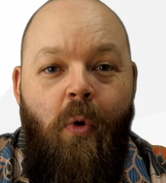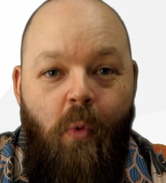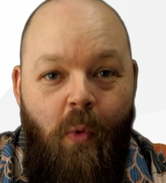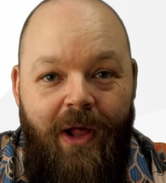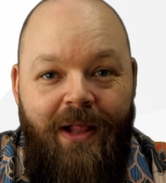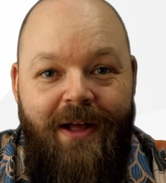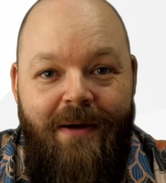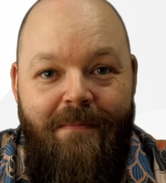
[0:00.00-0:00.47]

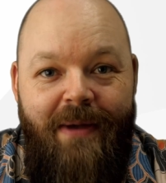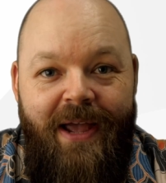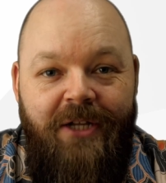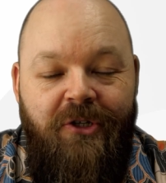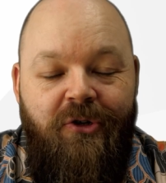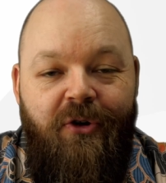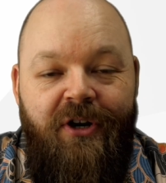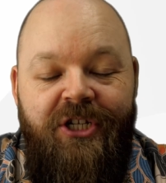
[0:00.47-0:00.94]
Welcome
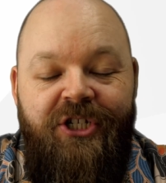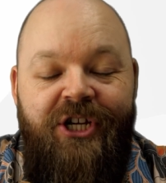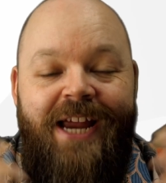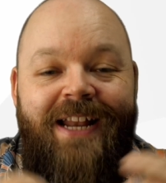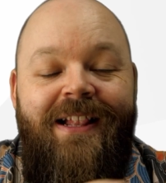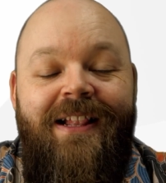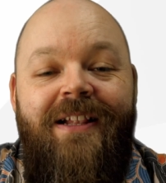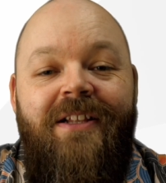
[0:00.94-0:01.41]
back to our
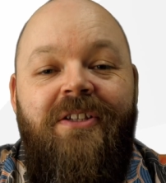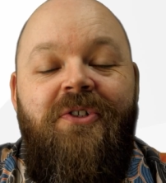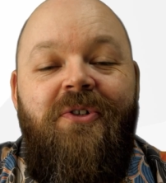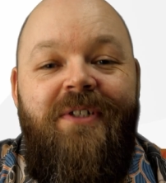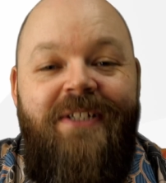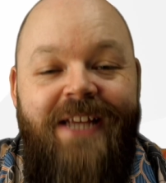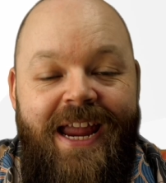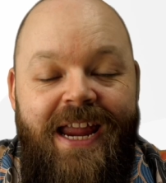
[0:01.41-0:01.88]
channel.
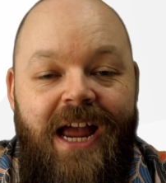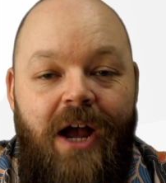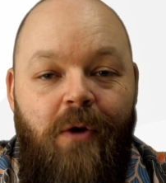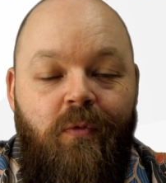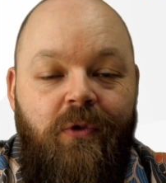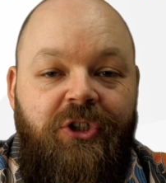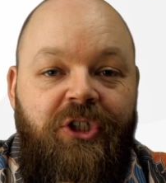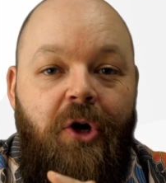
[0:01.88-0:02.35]
Today I
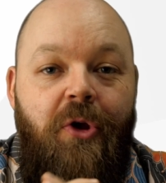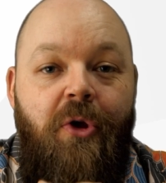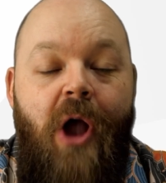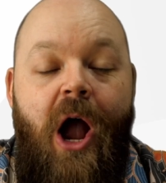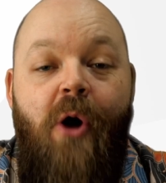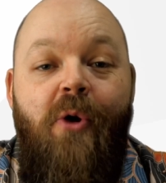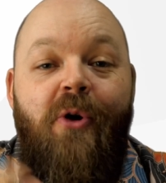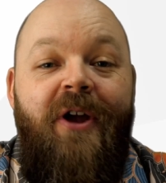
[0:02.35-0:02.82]
will show you
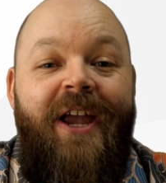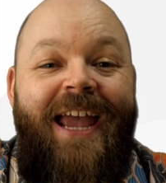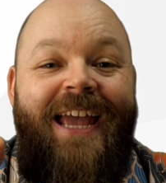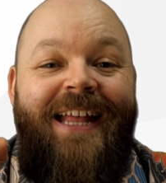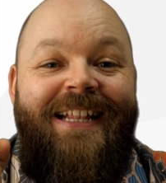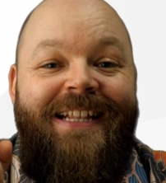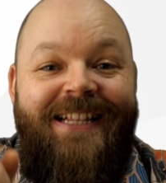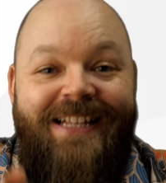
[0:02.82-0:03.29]
how you
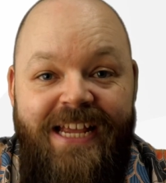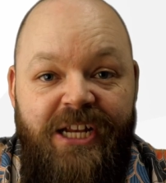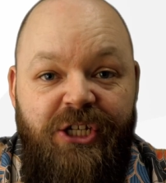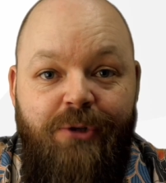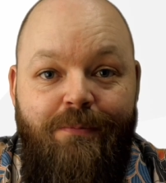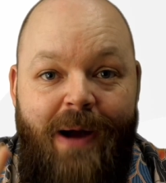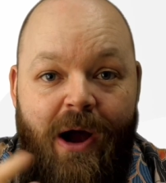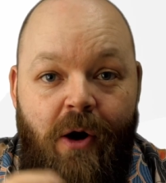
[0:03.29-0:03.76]
can
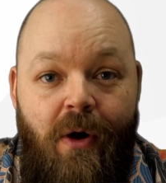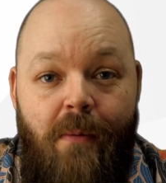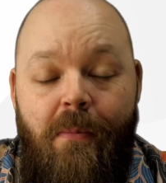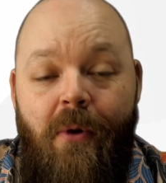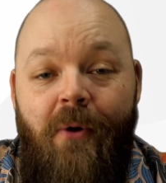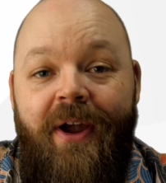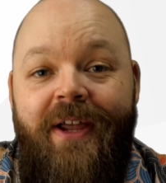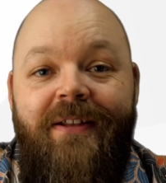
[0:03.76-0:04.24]
ditch
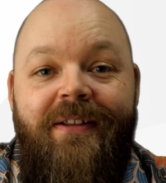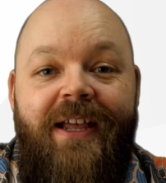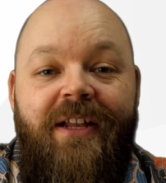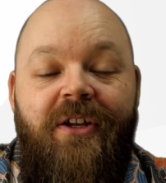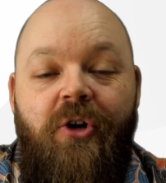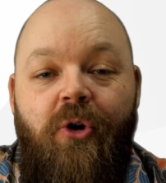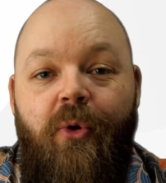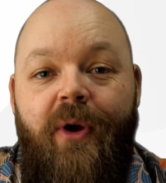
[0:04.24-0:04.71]
PowerPoint
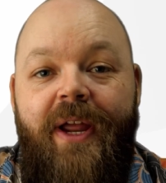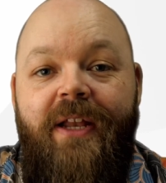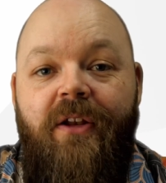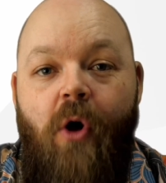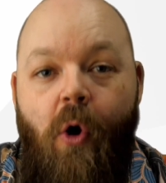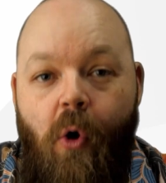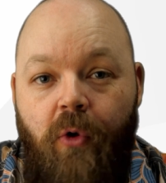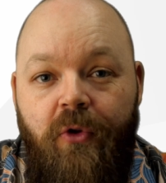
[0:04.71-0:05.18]
and
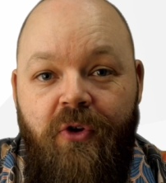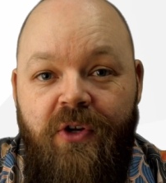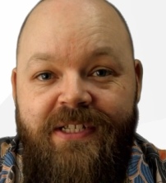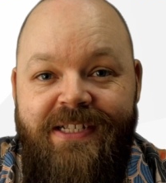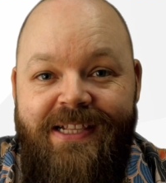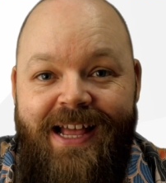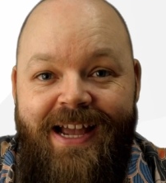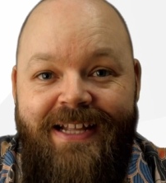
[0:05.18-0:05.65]
create all
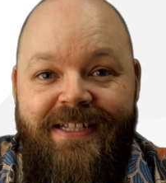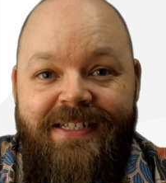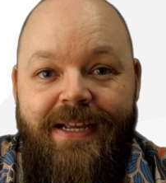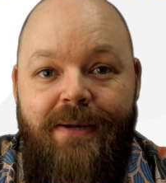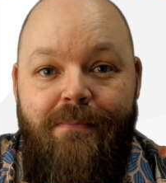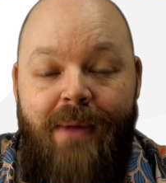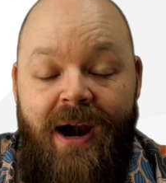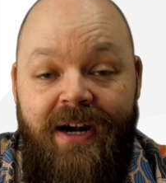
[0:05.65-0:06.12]
your slides
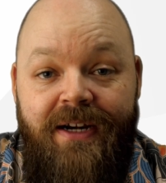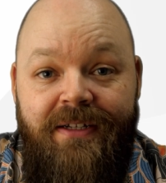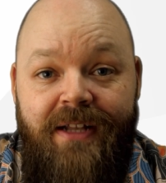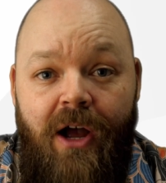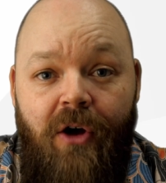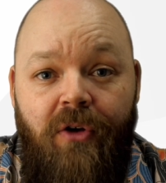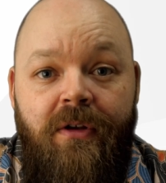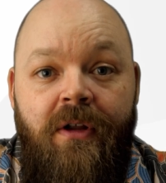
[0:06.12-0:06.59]
in
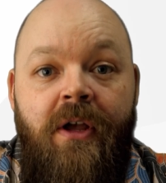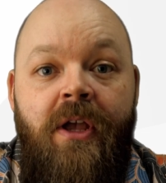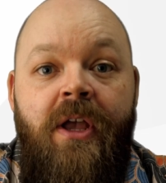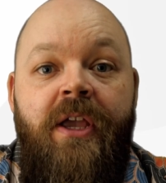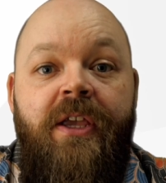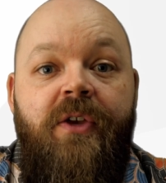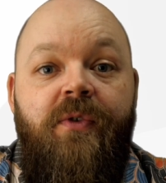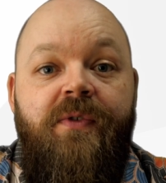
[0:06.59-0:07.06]
Markdown
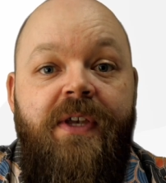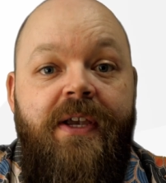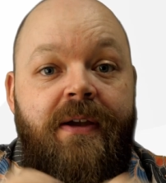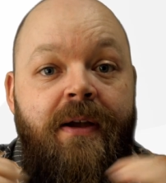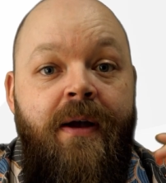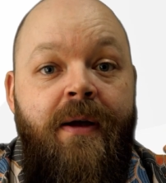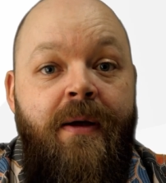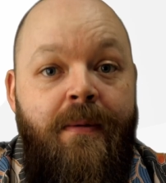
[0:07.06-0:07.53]

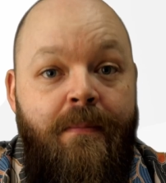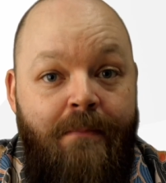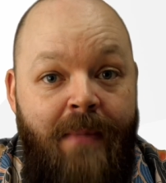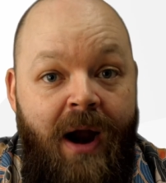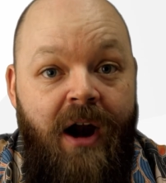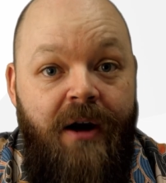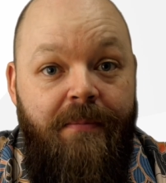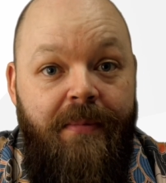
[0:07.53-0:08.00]
using
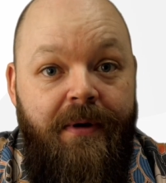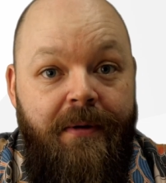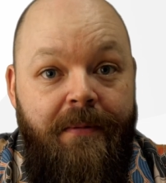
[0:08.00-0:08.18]
MARP.